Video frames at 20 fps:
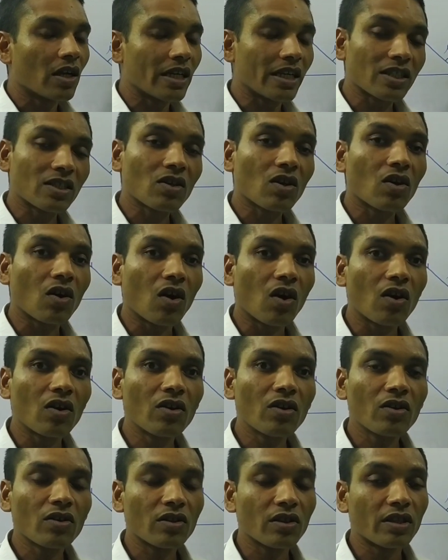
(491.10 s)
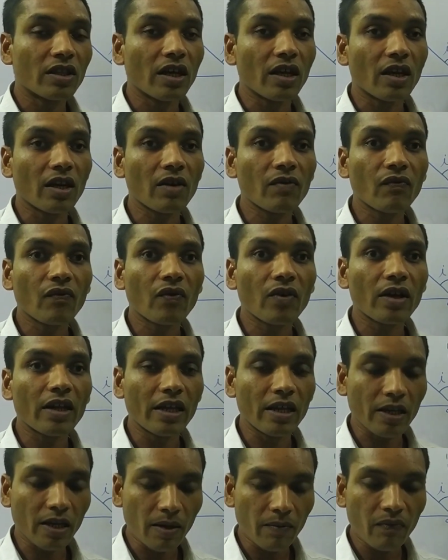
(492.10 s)
is called the
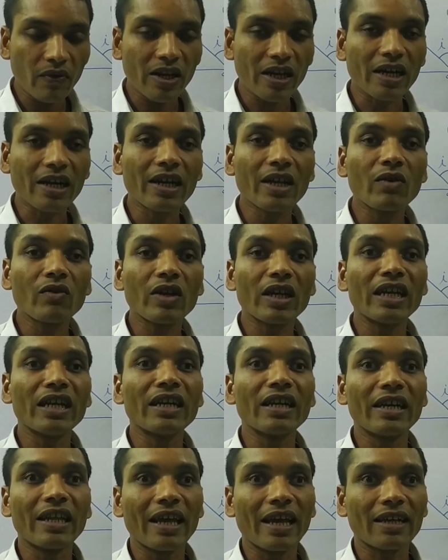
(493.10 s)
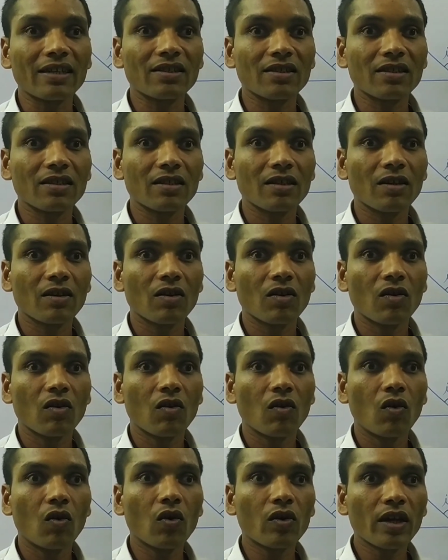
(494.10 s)
refractive index.
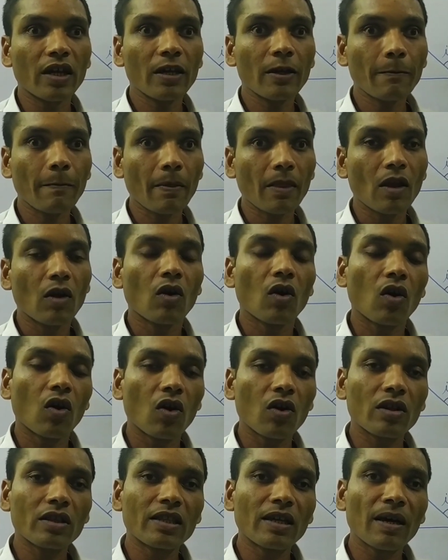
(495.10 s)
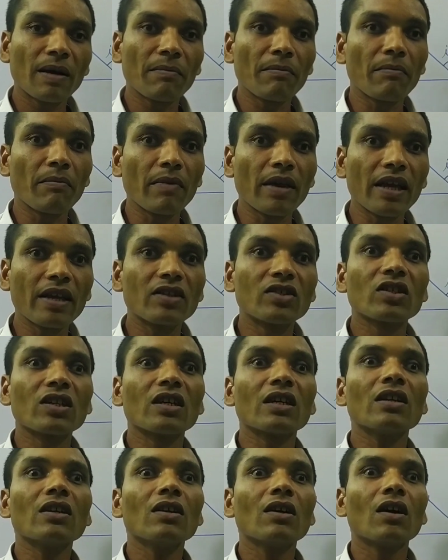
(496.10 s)
Okay, or the
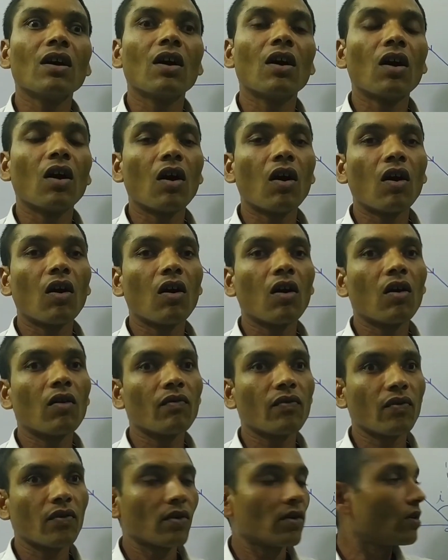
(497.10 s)
measure of